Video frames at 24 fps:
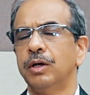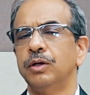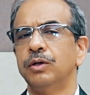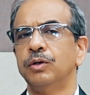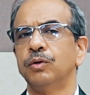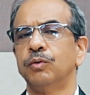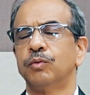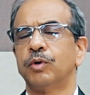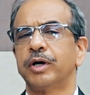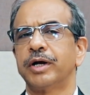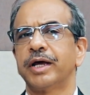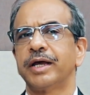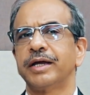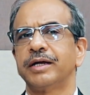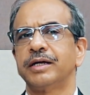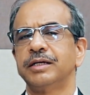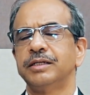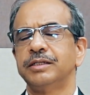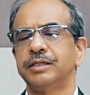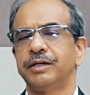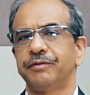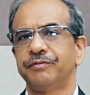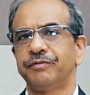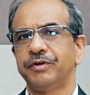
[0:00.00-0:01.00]
No, what I
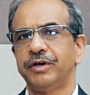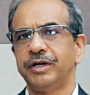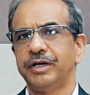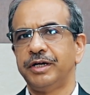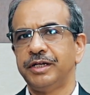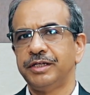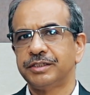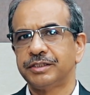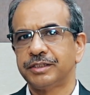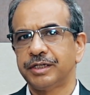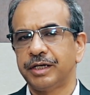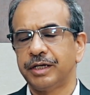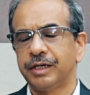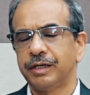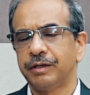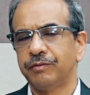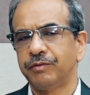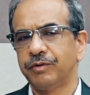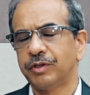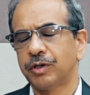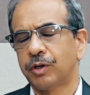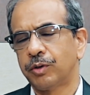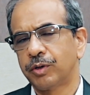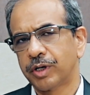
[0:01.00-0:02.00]
can definitely
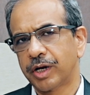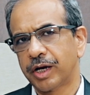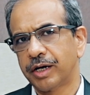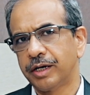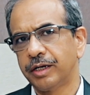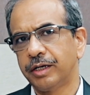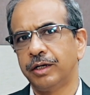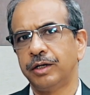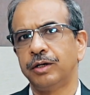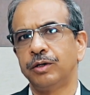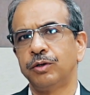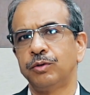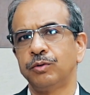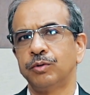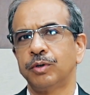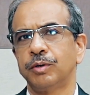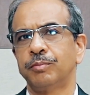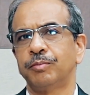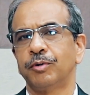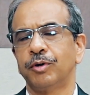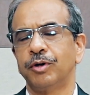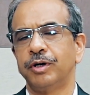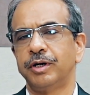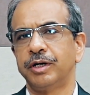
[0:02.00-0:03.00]
say without getting into
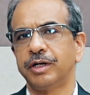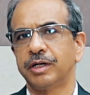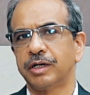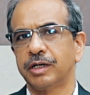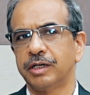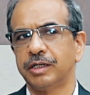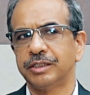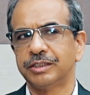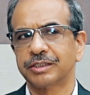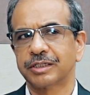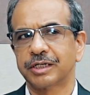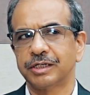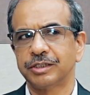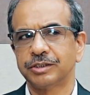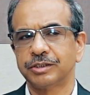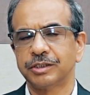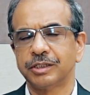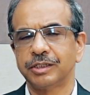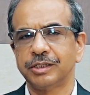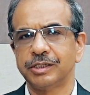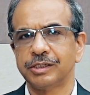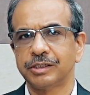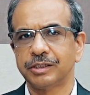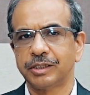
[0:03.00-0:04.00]
a political
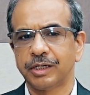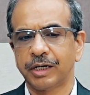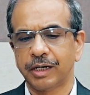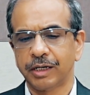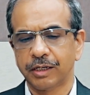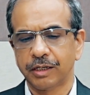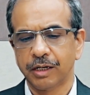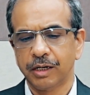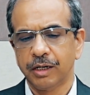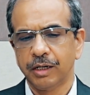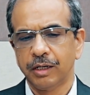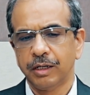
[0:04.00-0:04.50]
discussion is that